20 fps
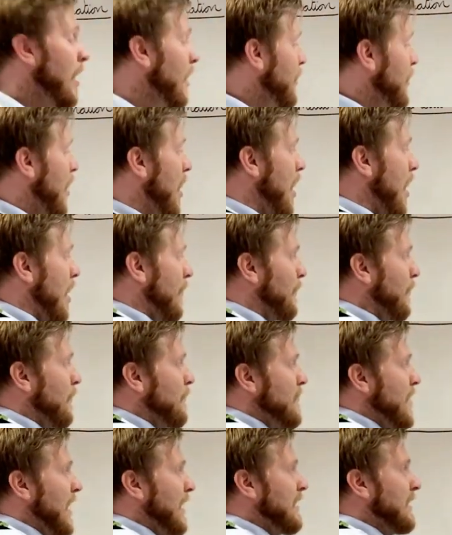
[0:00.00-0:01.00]
And half
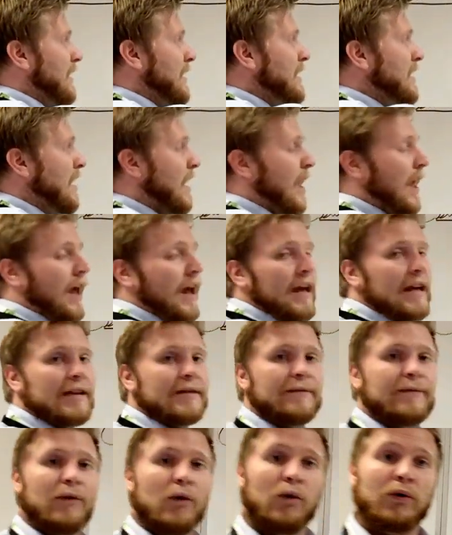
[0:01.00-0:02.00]
of 90
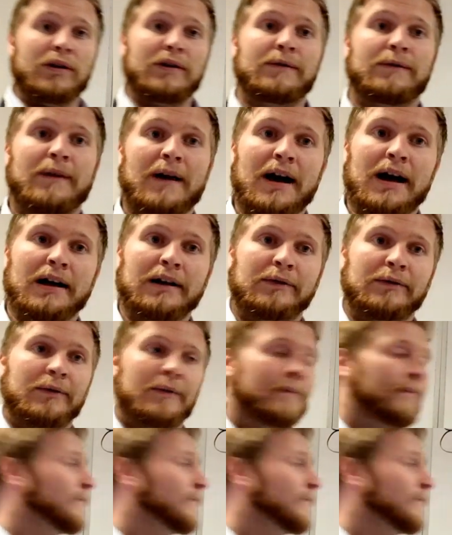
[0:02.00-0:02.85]
is 45.